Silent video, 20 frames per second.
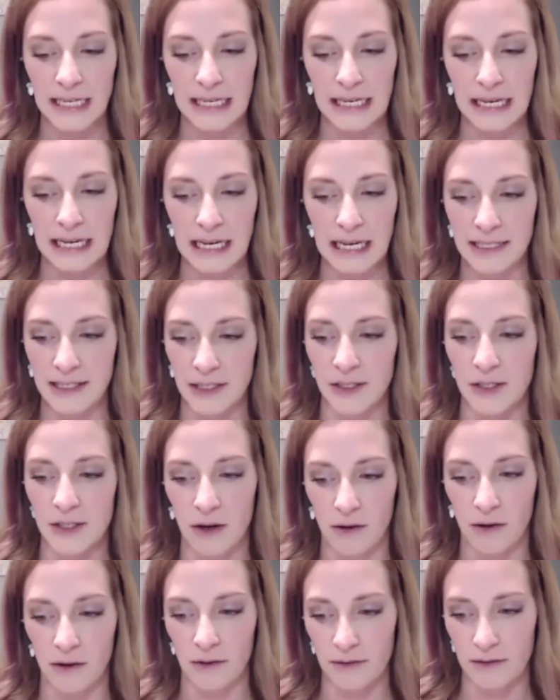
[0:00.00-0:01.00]
as
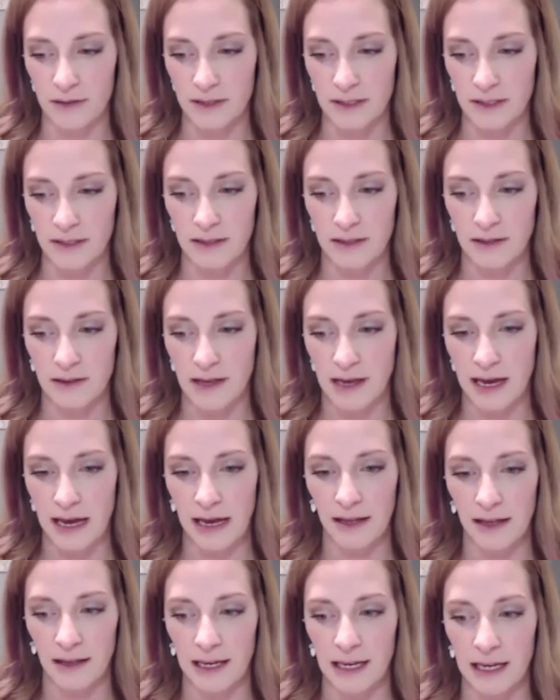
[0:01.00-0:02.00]
adults that
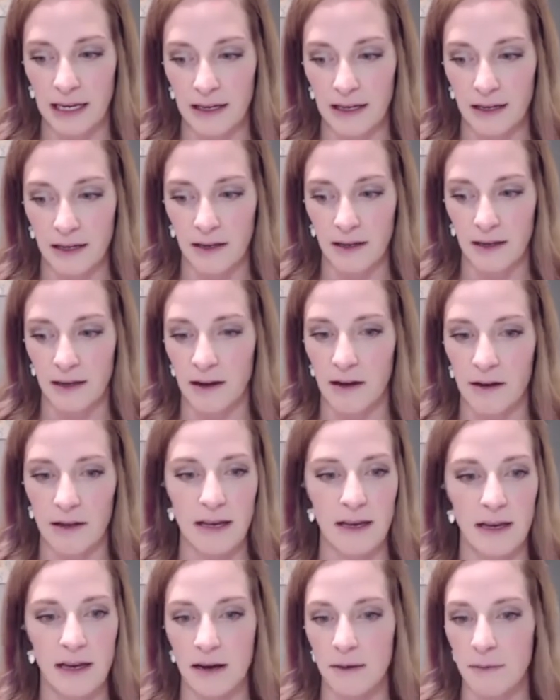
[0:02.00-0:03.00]
like, oh, you
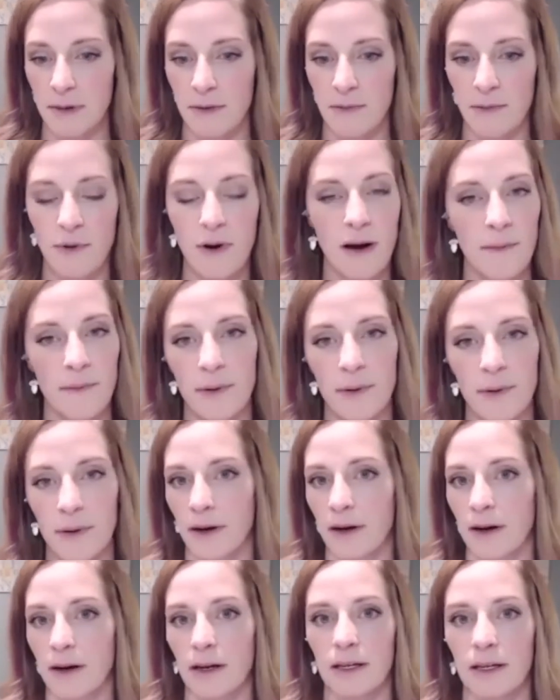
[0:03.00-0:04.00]
got to be proper
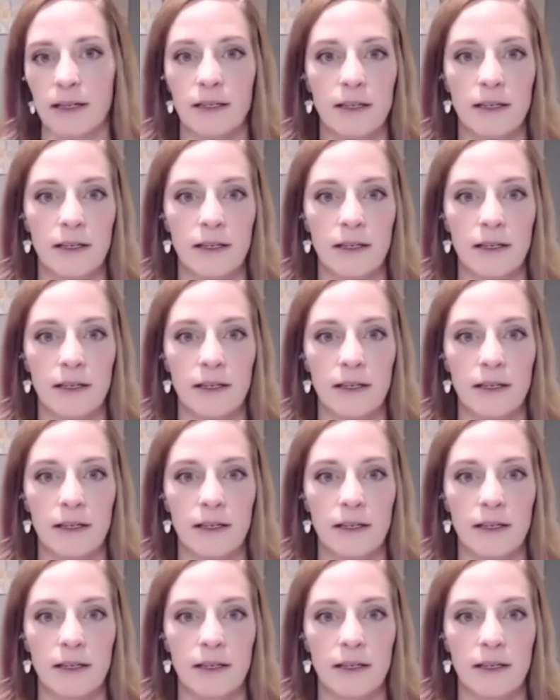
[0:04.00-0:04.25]
and you,